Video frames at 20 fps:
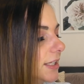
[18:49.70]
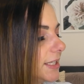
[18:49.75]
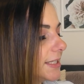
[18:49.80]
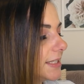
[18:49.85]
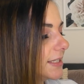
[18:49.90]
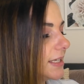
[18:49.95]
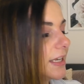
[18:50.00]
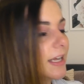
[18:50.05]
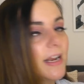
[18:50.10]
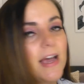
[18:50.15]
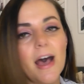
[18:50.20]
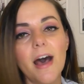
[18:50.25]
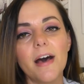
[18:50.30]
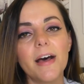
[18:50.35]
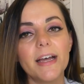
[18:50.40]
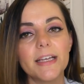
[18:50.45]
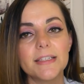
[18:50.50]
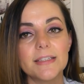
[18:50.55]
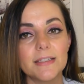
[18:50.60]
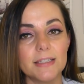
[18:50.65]
listing it
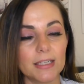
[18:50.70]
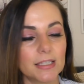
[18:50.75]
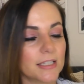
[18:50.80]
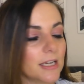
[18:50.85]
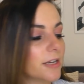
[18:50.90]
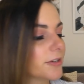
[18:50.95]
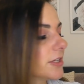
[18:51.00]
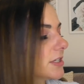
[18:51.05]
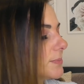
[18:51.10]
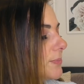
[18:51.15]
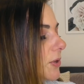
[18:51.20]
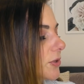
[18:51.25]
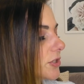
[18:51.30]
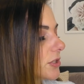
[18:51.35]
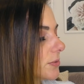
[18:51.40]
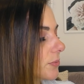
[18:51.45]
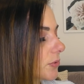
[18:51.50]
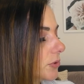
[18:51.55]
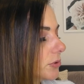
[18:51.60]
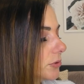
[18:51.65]
out as detailed as
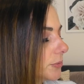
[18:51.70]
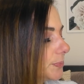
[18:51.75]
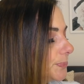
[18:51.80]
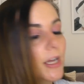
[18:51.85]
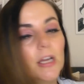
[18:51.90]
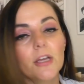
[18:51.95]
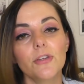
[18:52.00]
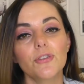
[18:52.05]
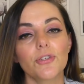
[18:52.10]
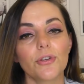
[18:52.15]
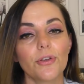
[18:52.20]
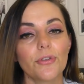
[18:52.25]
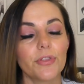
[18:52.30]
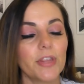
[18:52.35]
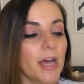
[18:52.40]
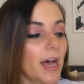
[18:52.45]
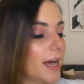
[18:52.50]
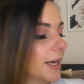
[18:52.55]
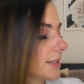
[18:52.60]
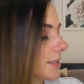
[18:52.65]
possible so
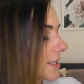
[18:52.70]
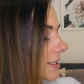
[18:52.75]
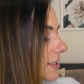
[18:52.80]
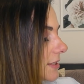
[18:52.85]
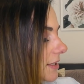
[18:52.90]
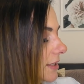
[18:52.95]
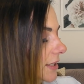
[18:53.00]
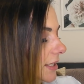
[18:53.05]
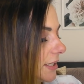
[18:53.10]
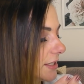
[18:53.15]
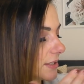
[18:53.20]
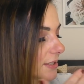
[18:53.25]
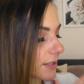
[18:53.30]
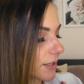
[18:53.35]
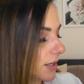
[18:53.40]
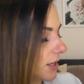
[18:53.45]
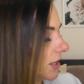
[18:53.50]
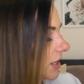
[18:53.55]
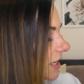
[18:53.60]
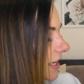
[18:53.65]
that it's
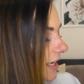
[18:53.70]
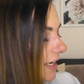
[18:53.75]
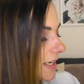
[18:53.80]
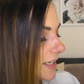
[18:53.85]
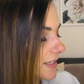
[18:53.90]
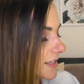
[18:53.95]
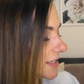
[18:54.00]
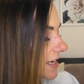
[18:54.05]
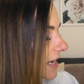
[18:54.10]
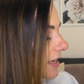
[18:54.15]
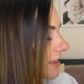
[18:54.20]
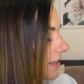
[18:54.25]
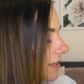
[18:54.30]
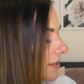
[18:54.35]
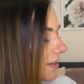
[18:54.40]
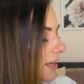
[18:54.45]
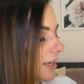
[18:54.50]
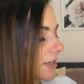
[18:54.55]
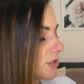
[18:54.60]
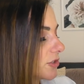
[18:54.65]
exactly
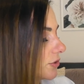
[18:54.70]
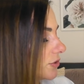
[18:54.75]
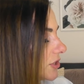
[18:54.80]
there. So